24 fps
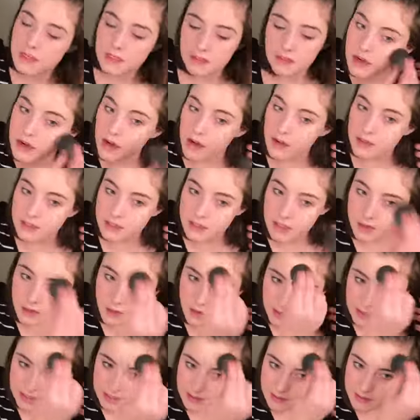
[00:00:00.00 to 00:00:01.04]
And also,
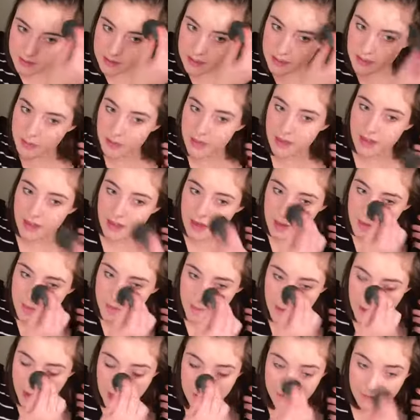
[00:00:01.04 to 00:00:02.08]
it's supposed to be like a
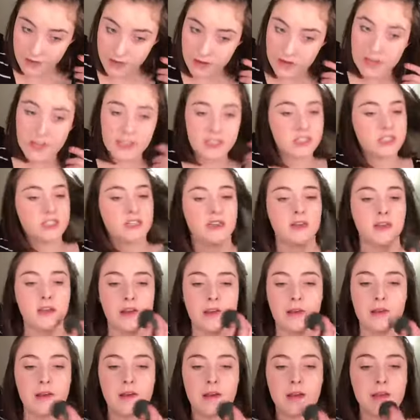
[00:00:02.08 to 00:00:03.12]
matte foundation,
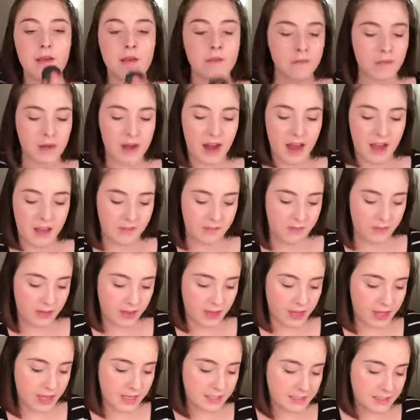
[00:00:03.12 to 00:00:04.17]
but I feel
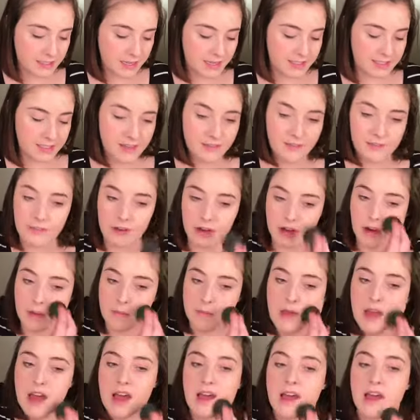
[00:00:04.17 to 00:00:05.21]
like it isn't very
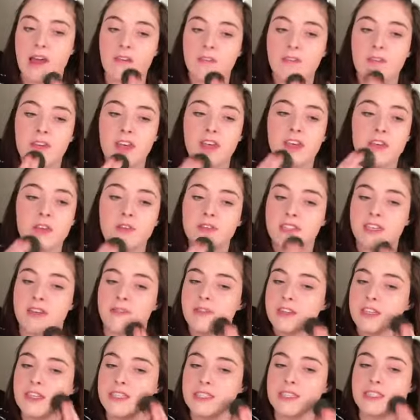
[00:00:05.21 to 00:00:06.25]
matte. I feel like you
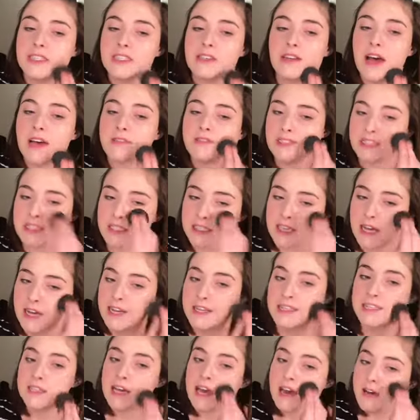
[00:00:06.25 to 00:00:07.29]
definitely still have to set
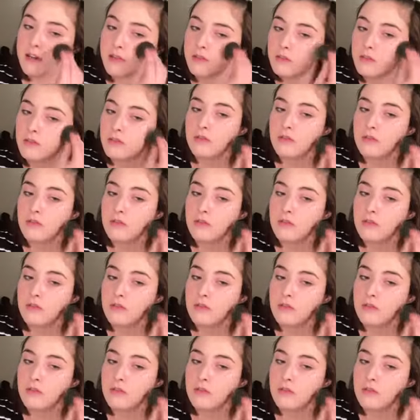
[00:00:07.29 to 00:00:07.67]
it down.